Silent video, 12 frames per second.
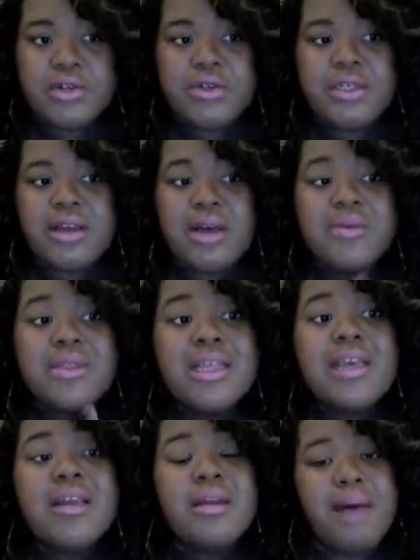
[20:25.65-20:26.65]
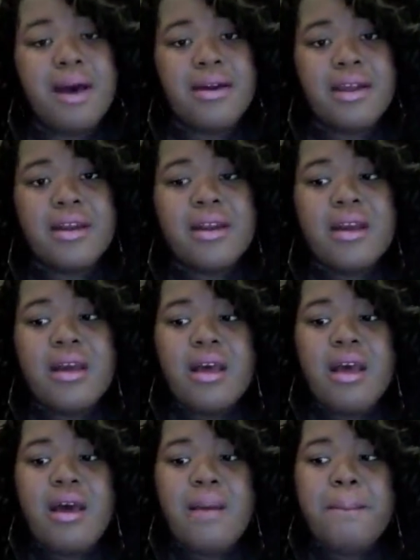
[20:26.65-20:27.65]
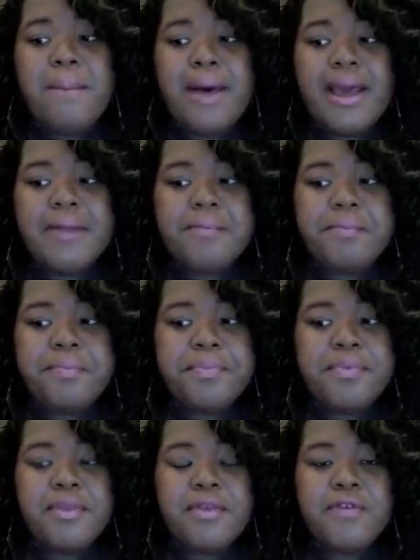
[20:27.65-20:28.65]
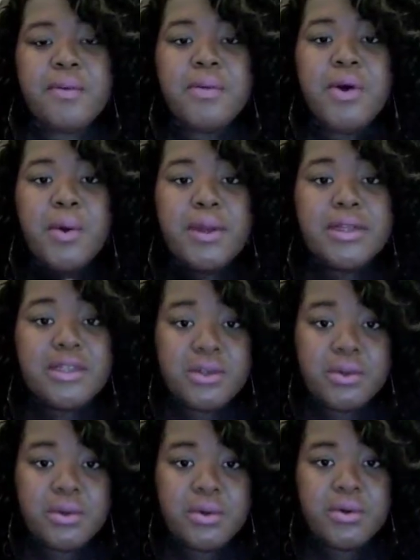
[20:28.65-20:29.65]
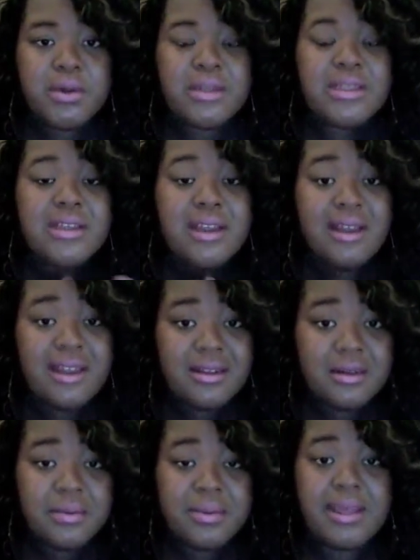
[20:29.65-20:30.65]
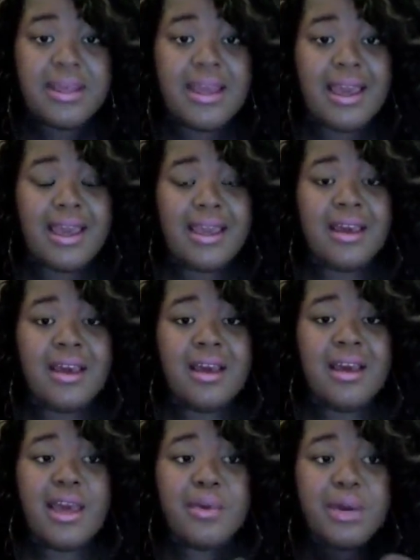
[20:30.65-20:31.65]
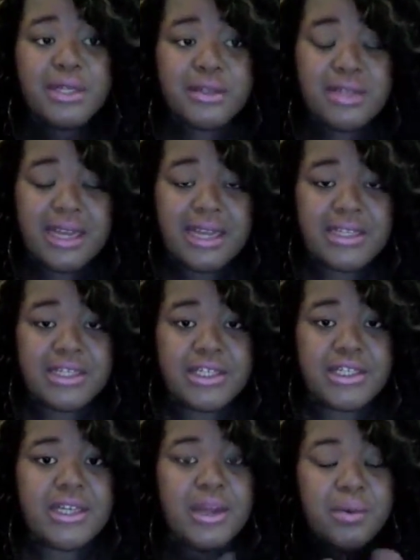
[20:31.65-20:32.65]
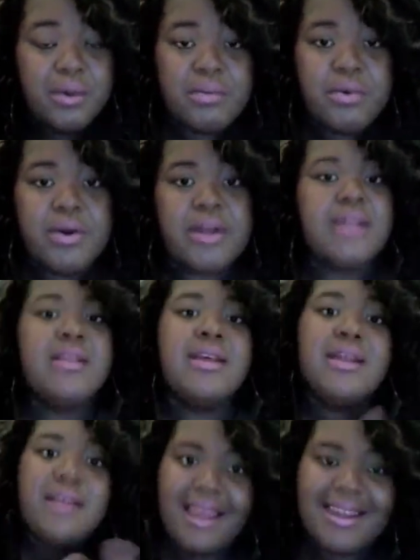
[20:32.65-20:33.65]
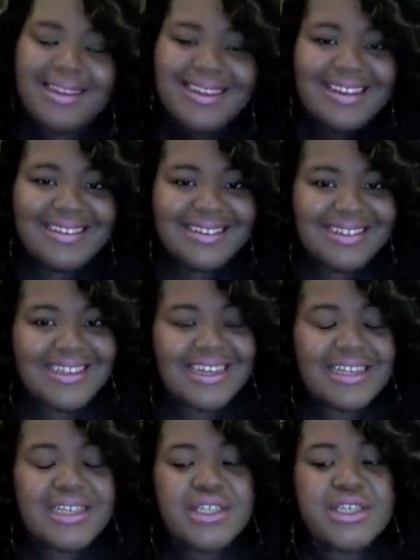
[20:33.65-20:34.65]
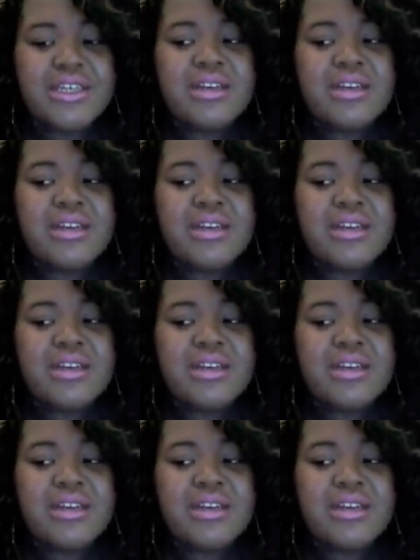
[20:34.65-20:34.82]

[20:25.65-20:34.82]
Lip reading: So I was thinking about it, but from going to school and studying to be a registered dietitian at one point and then a dietitian technician,